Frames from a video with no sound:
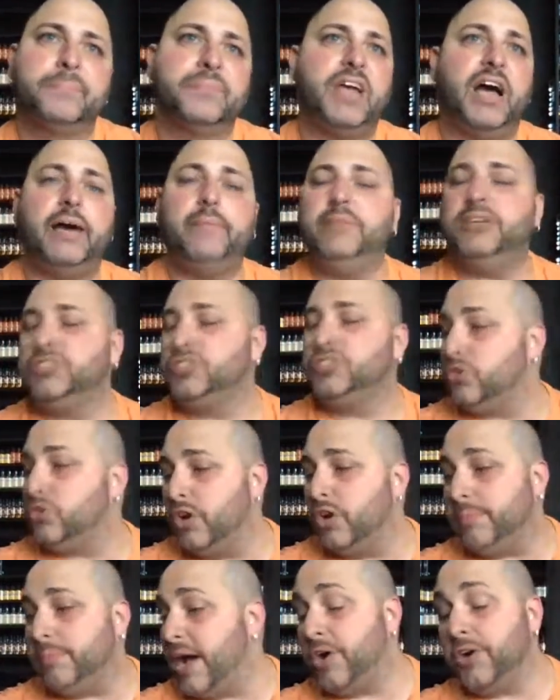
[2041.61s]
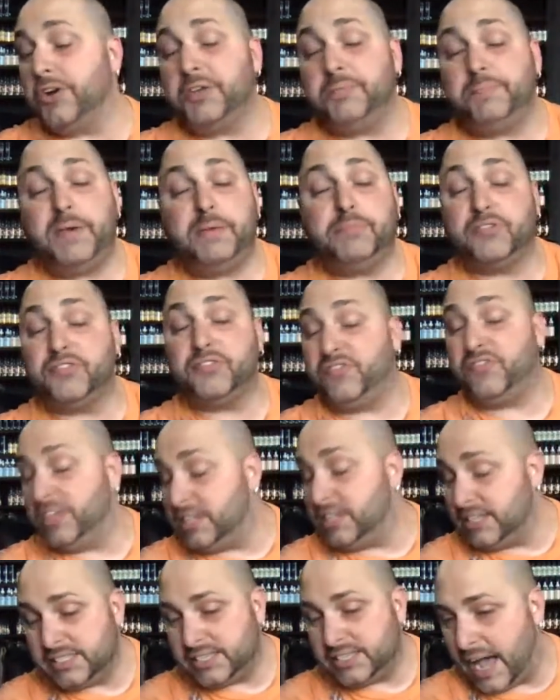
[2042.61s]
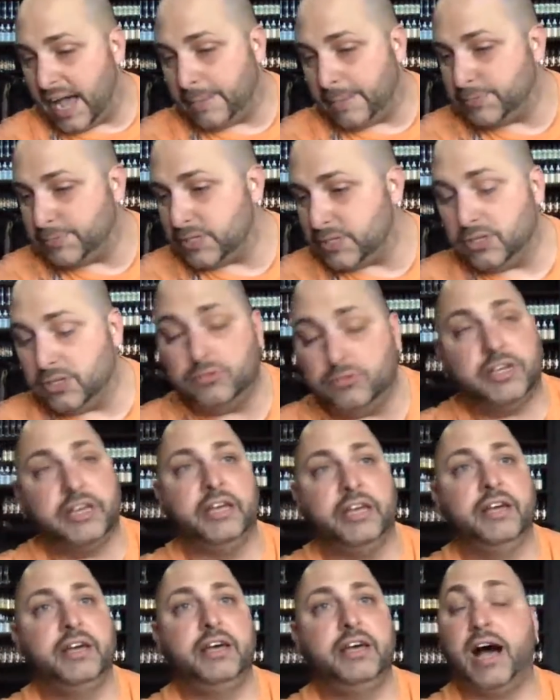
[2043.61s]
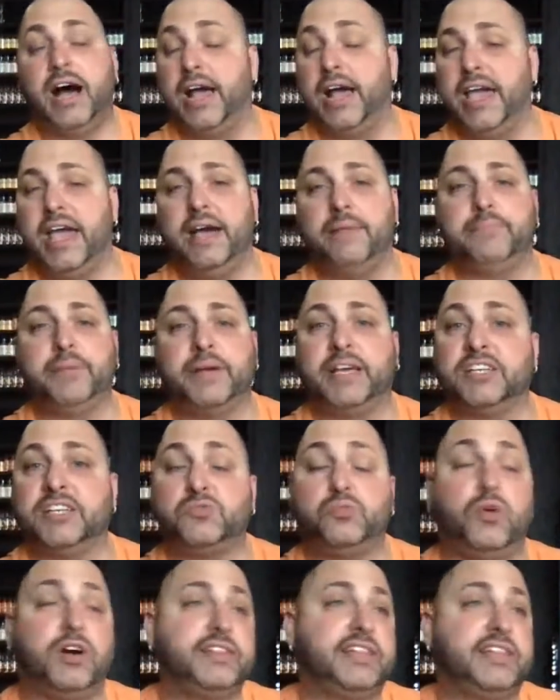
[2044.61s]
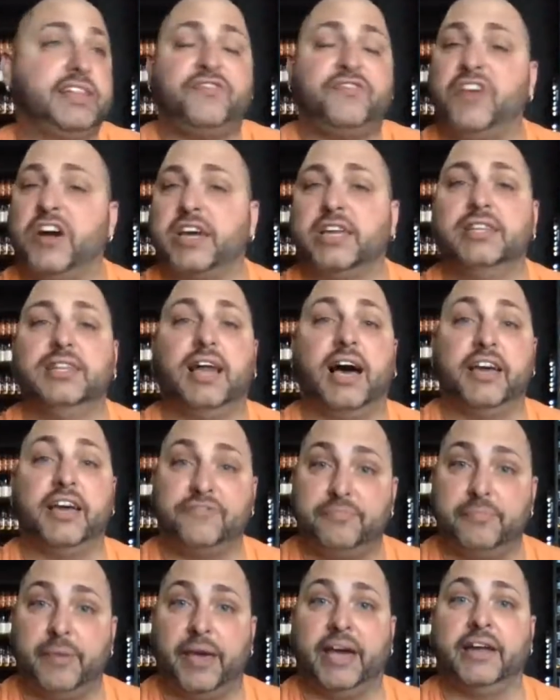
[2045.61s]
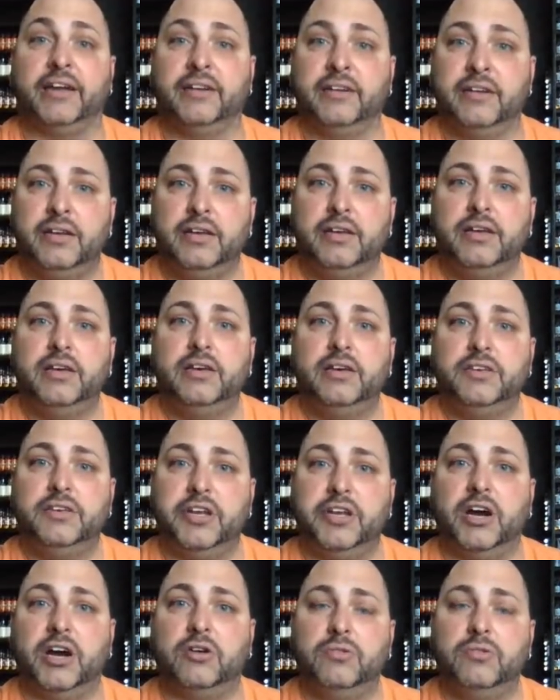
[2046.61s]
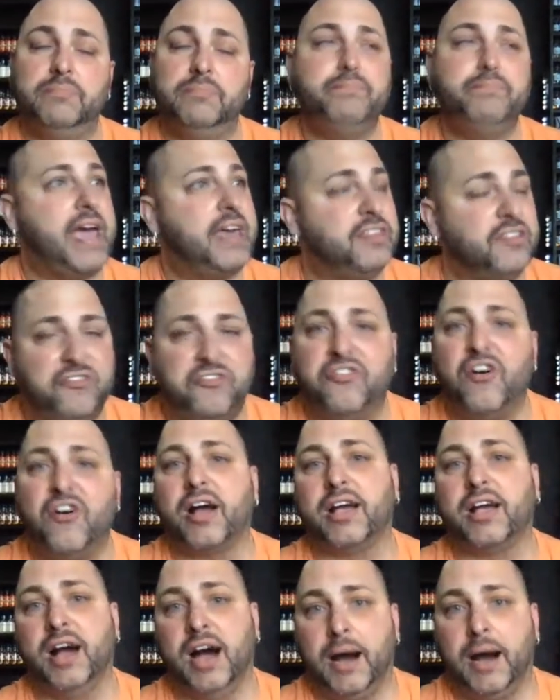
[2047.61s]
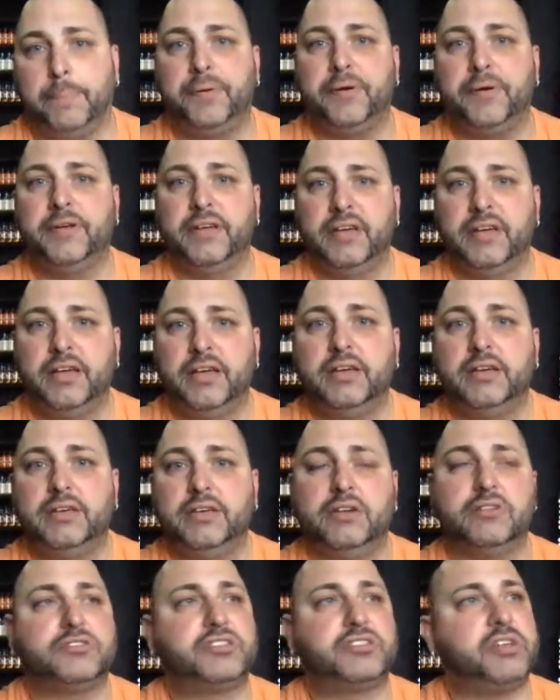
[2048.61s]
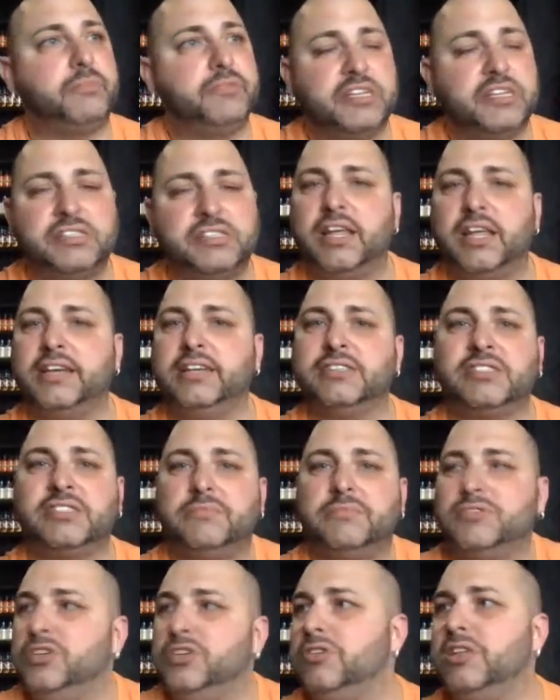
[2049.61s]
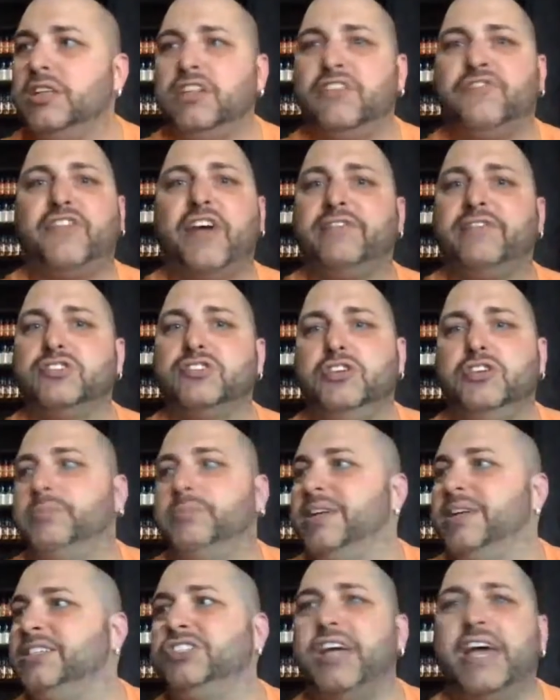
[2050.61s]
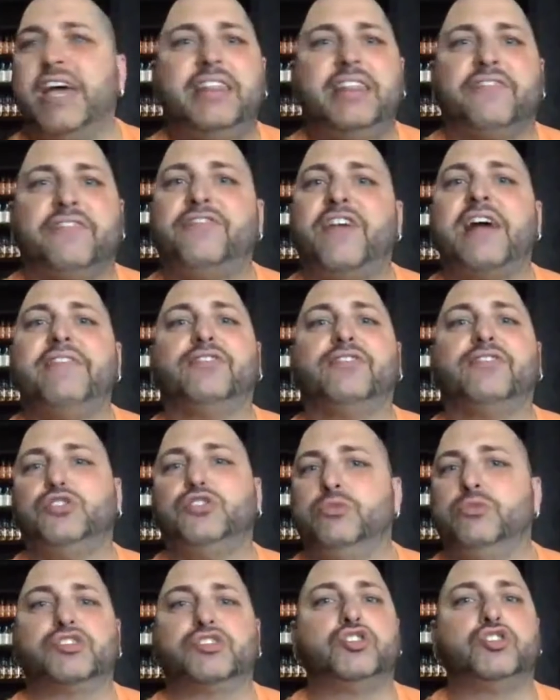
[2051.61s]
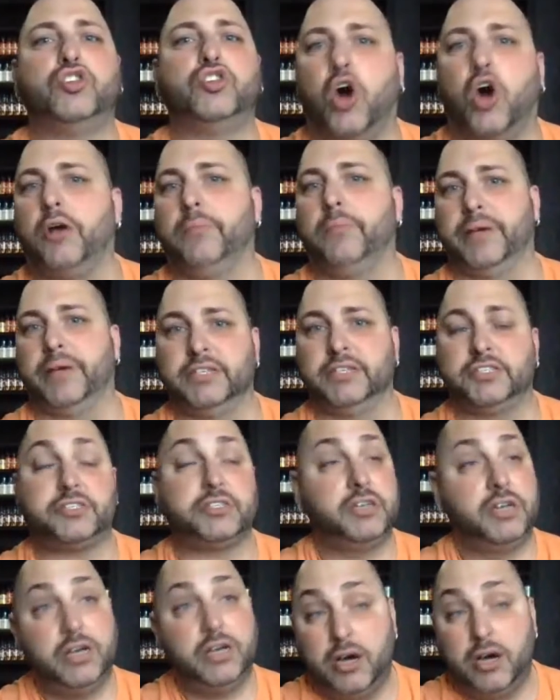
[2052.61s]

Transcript: I mean, sure, am I hurting people's feelings? Absolutely, I am. But guess what? That's fucking life, man. You know, man the fuck up. You know, someone doesn't like you. Some you don't like the 502. You can be like, Jay, that 502 is garbage.